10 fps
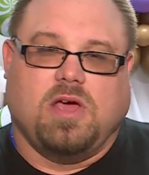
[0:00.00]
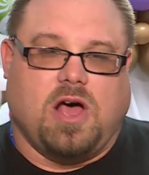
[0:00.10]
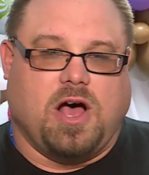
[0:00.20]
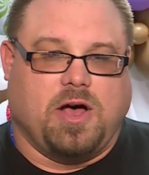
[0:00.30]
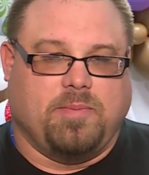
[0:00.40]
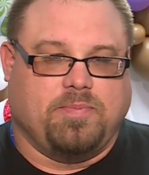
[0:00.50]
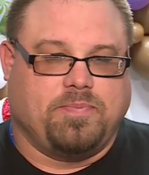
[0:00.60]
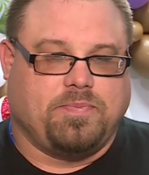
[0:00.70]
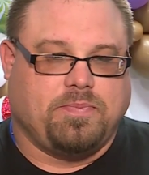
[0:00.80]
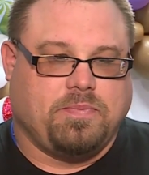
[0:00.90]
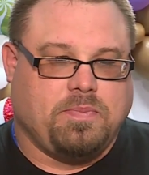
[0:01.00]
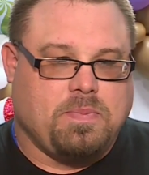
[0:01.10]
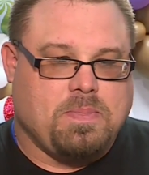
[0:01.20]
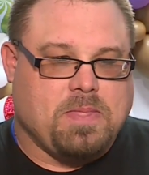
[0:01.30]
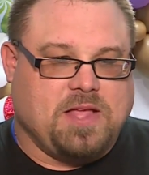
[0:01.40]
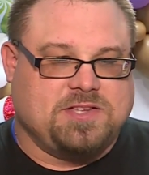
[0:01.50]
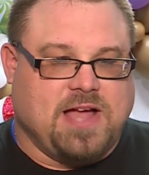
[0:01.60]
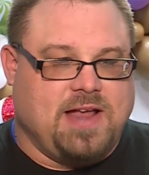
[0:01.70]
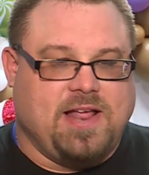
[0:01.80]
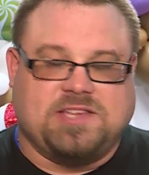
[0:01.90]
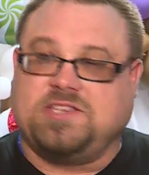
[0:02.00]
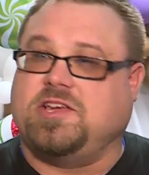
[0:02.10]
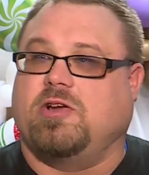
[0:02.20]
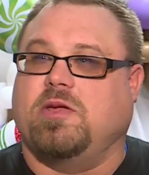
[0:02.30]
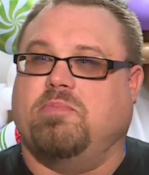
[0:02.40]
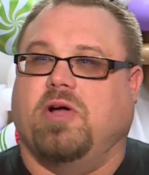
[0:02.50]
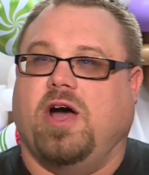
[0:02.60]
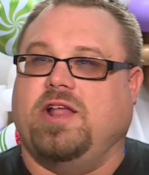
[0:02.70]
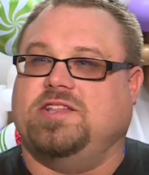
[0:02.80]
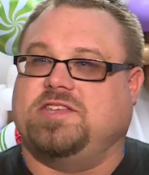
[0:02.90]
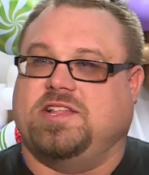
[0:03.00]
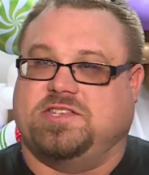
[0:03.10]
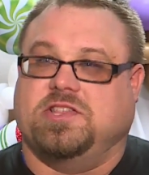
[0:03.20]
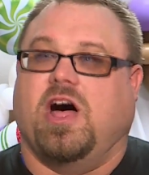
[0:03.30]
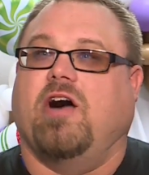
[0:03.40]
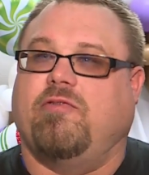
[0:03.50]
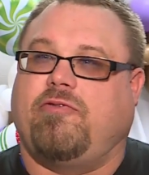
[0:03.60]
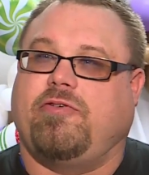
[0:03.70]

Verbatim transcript: Um, it's not necessarily blood, it's, it's love.